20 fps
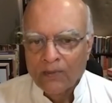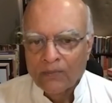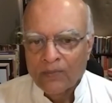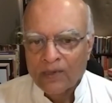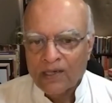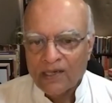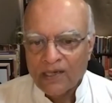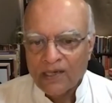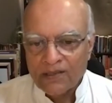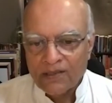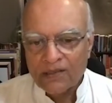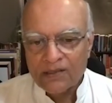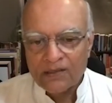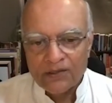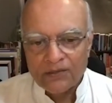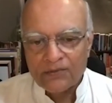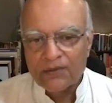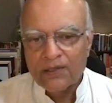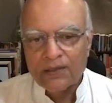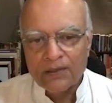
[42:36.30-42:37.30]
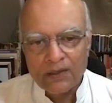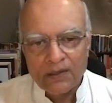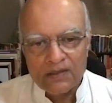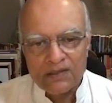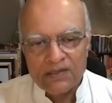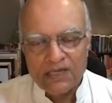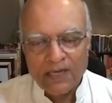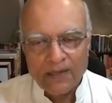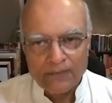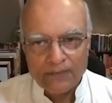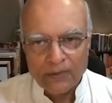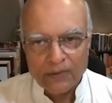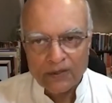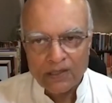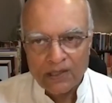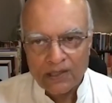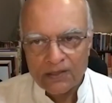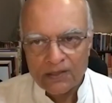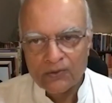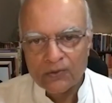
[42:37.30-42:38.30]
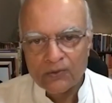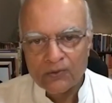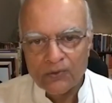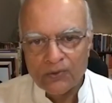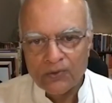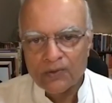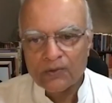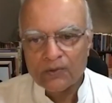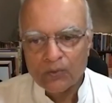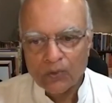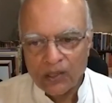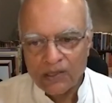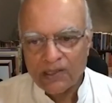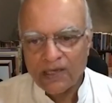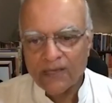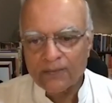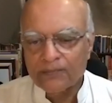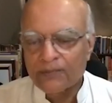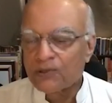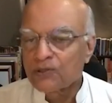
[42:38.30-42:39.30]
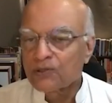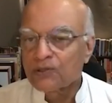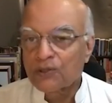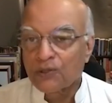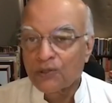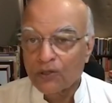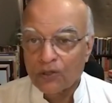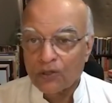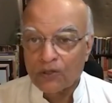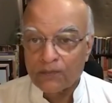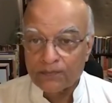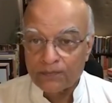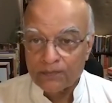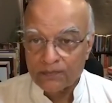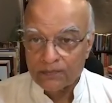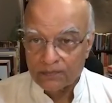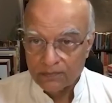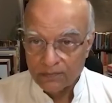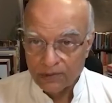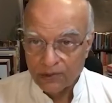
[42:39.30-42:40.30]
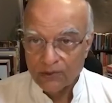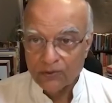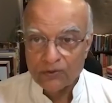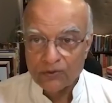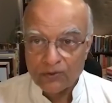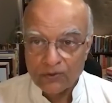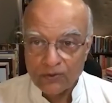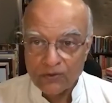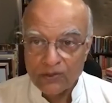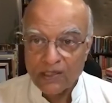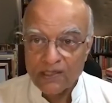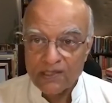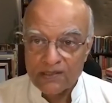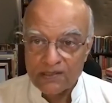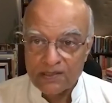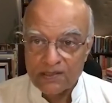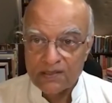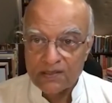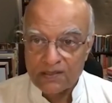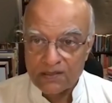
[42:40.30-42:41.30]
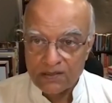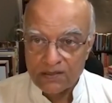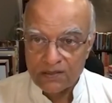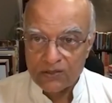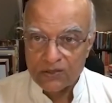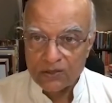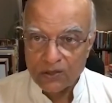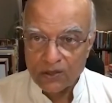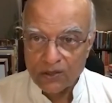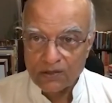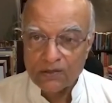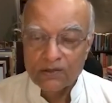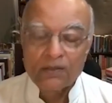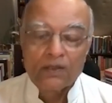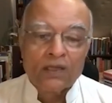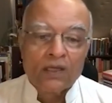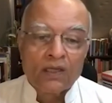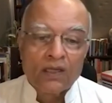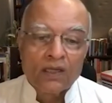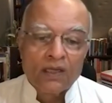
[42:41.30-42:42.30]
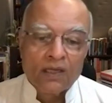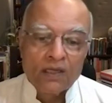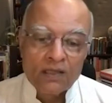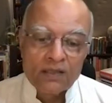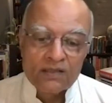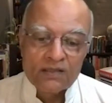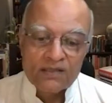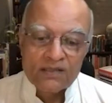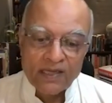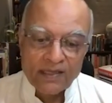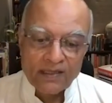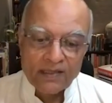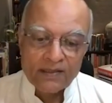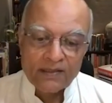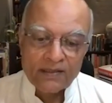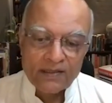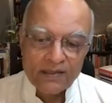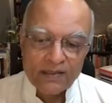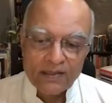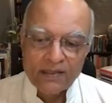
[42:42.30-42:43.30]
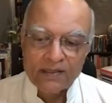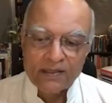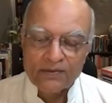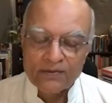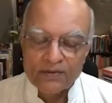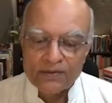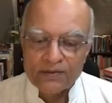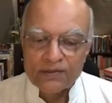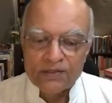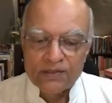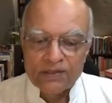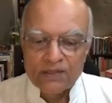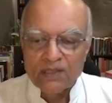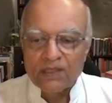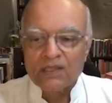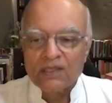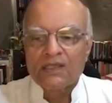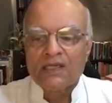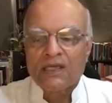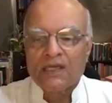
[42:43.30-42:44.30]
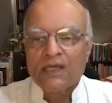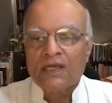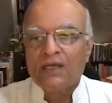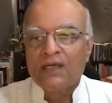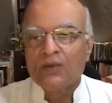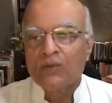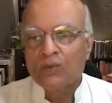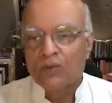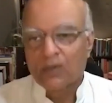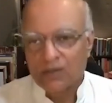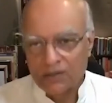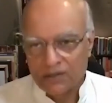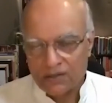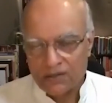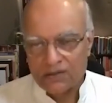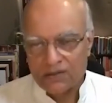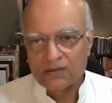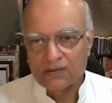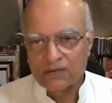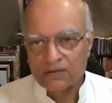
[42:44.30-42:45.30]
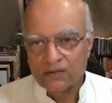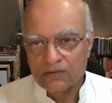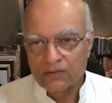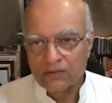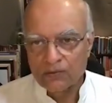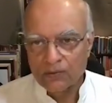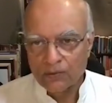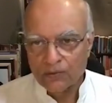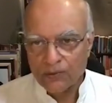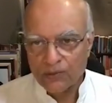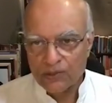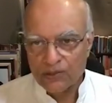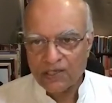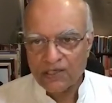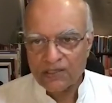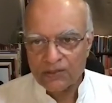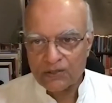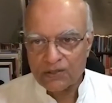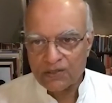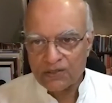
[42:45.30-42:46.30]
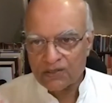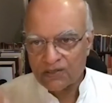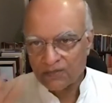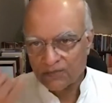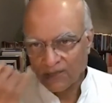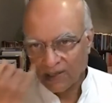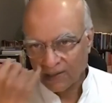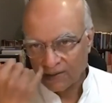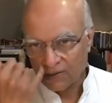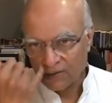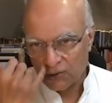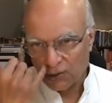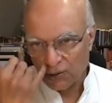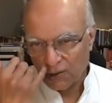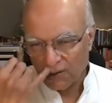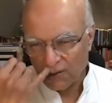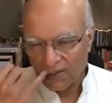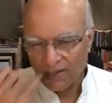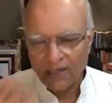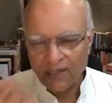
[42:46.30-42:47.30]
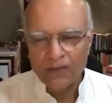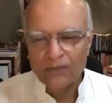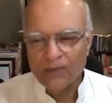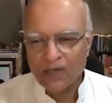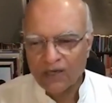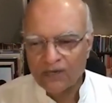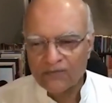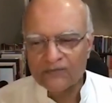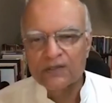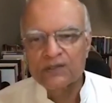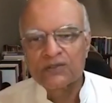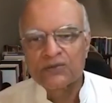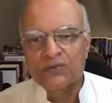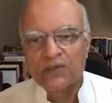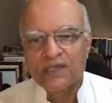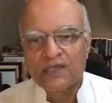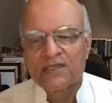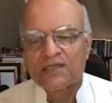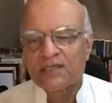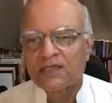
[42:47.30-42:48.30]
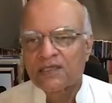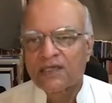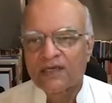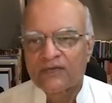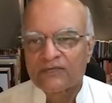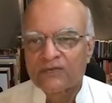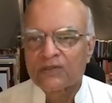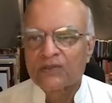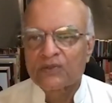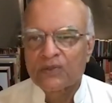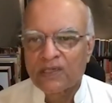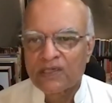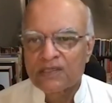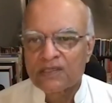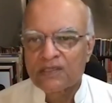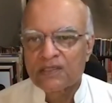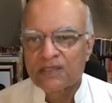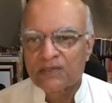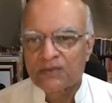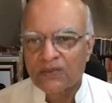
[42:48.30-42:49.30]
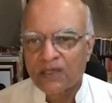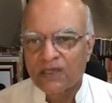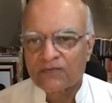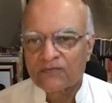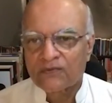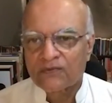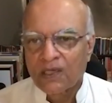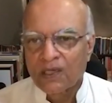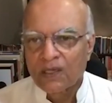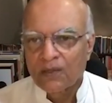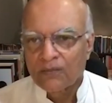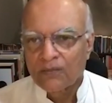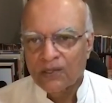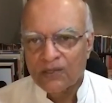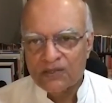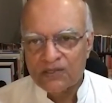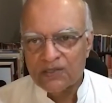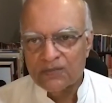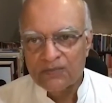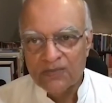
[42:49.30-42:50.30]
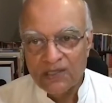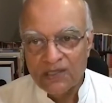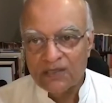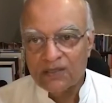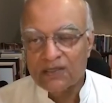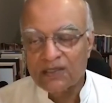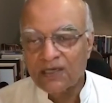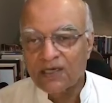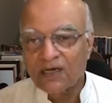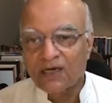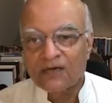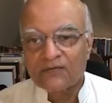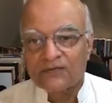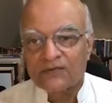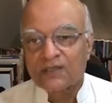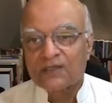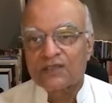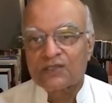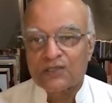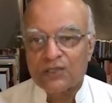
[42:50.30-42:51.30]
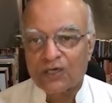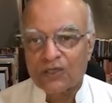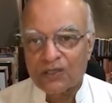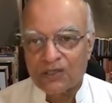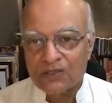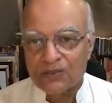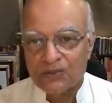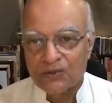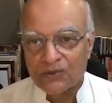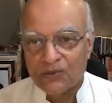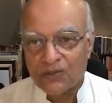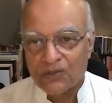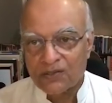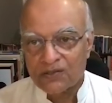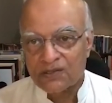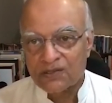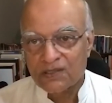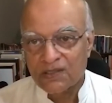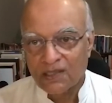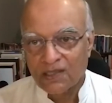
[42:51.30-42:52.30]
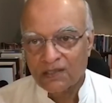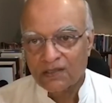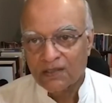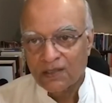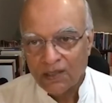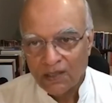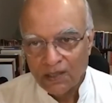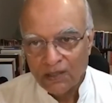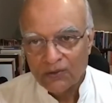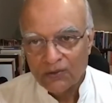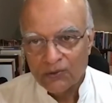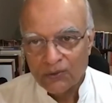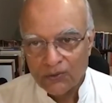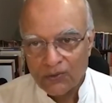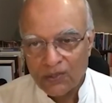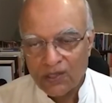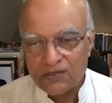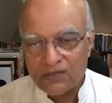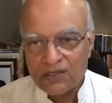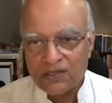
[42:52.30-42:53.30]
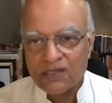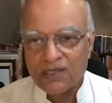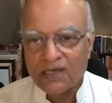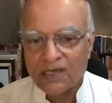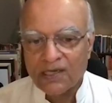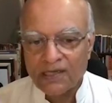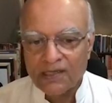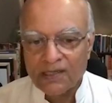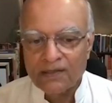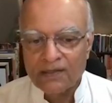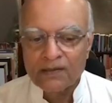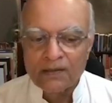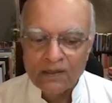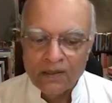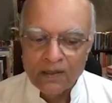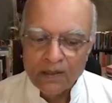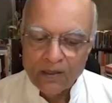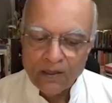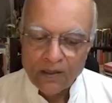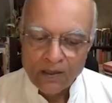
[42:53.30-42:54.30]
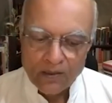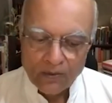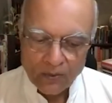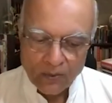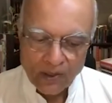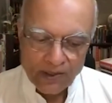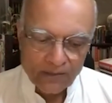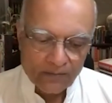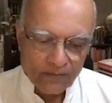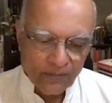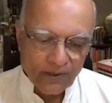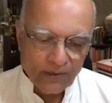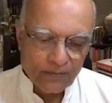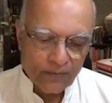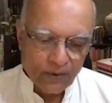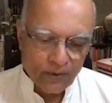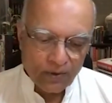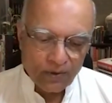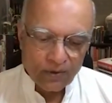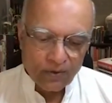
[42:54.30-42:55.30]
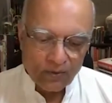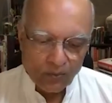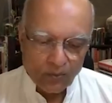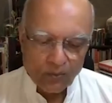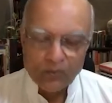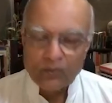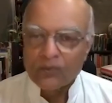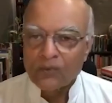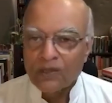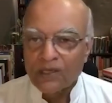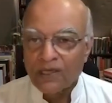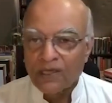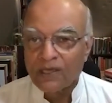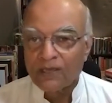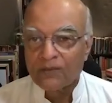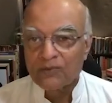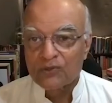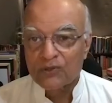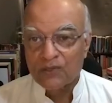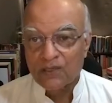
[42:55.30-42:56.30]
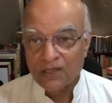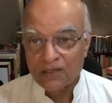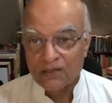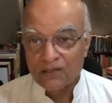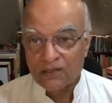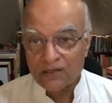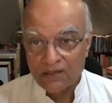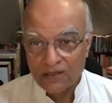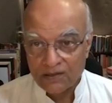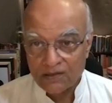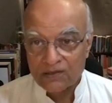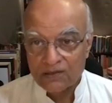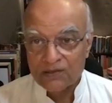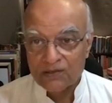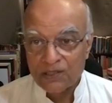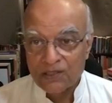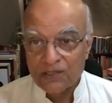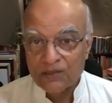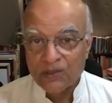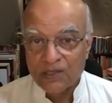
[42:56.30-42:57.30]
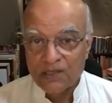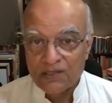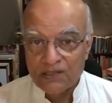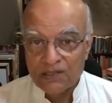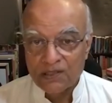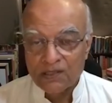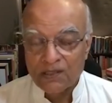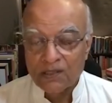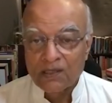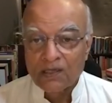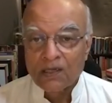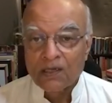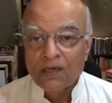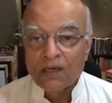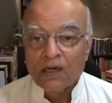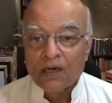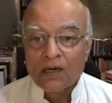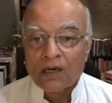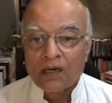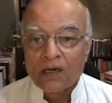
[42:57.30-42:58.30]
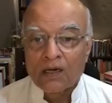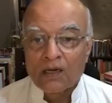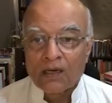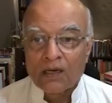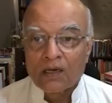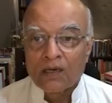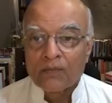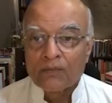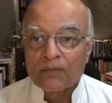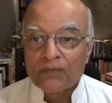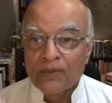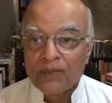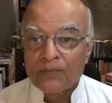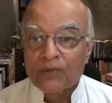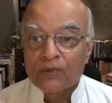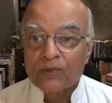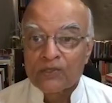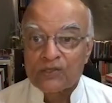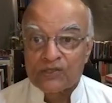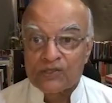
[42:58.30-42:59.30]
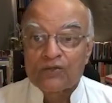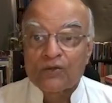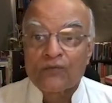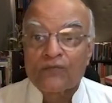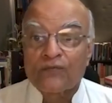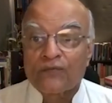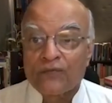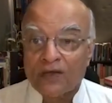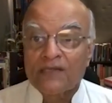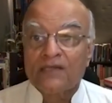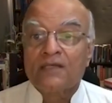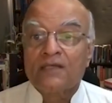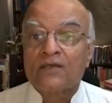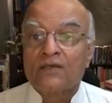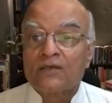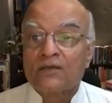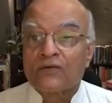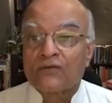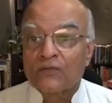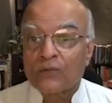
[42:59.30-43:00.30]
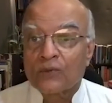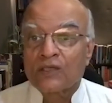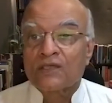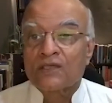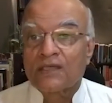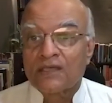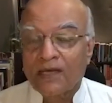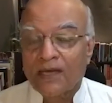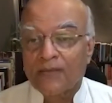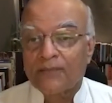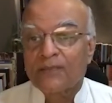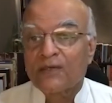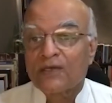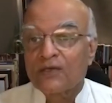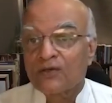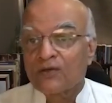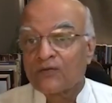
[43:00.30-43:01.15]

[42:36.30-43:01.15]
But I think three things happened. What happened to Europe, the Euro crisis and so on. Secondly, the turn inwards to protectionism actually came after 2011, 2012. Because immediately after the shock in 2008, 2009, when people came to London at the G20, people were so frightened of what had happened,